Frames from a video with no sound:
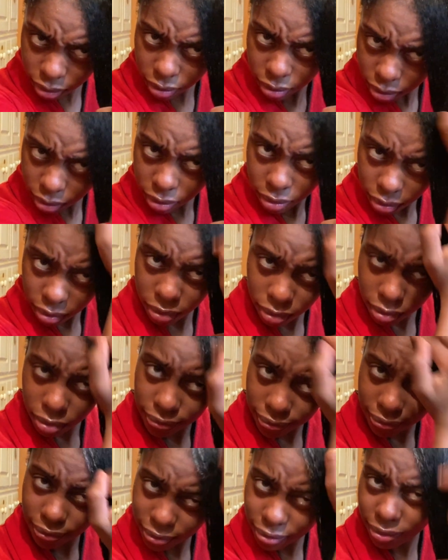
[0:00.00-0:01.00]
And one
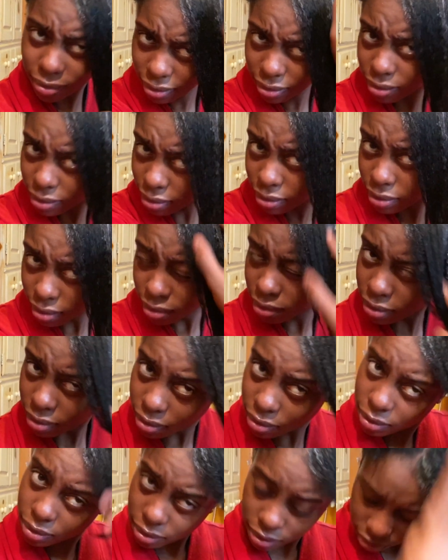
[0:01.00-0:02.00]
thing I want you
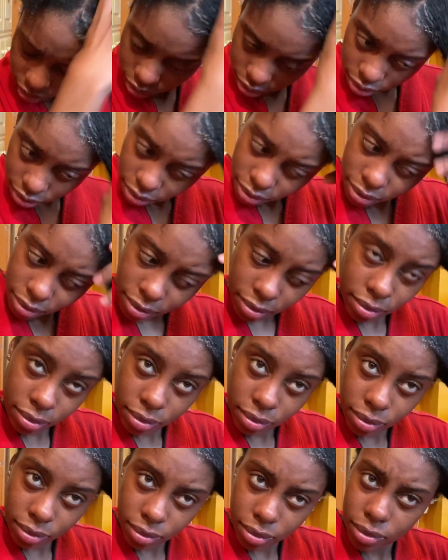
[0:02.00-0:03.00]
guys to pay
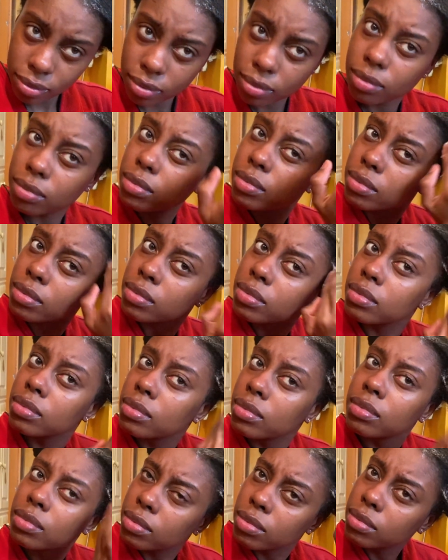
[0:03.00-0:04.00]
attention to throughout this
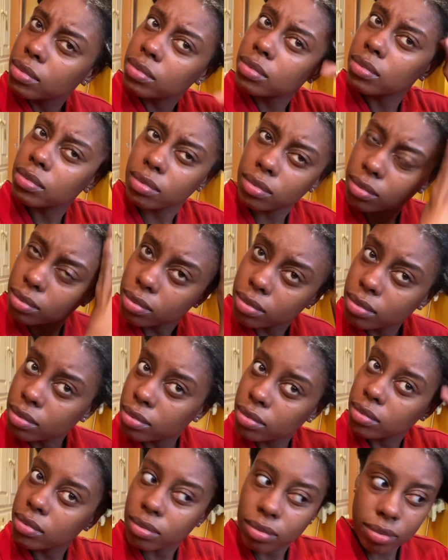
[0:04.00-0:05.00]
video is
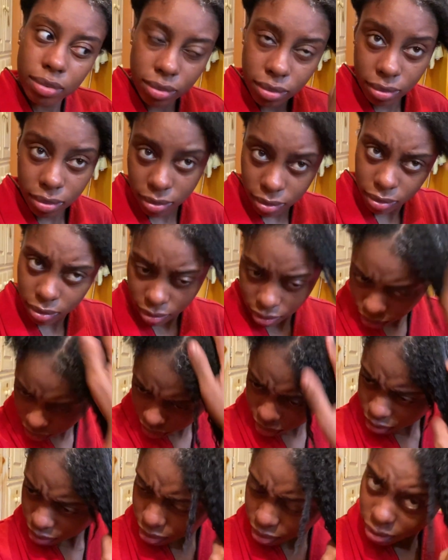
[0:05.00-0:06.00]
how my hair
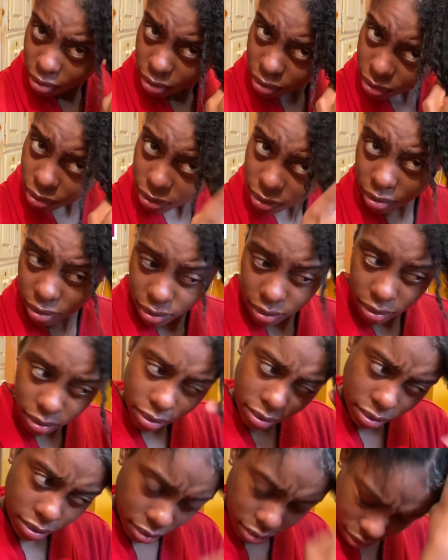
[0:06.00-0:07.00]
just looks better and
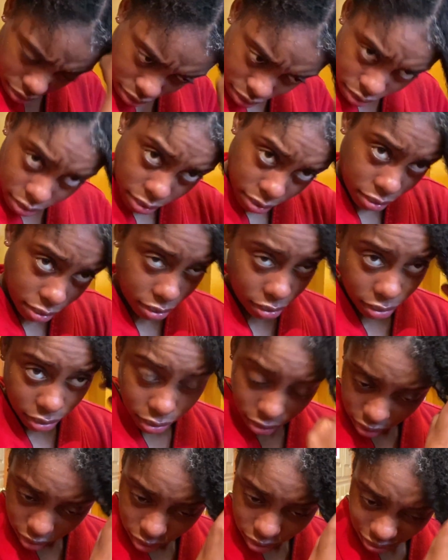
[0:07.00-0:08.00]
better each
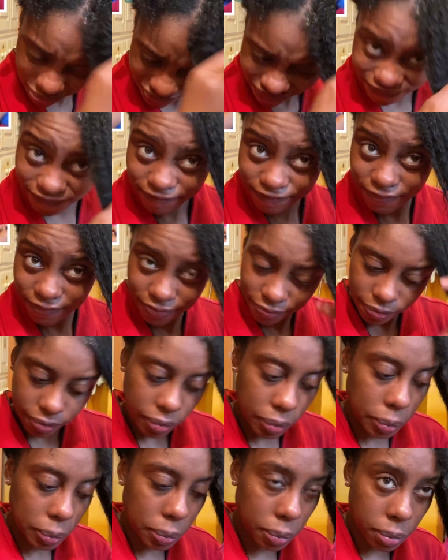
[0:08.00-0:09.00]
time I rinse it out
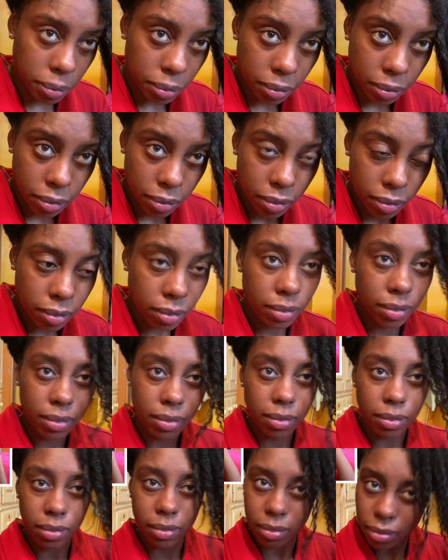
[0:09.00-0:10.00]
after each
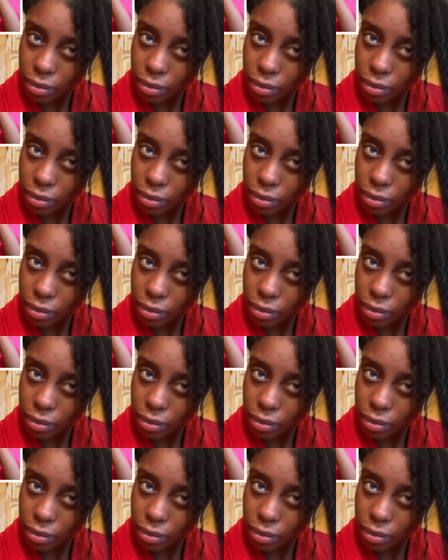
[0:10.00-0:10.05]
step.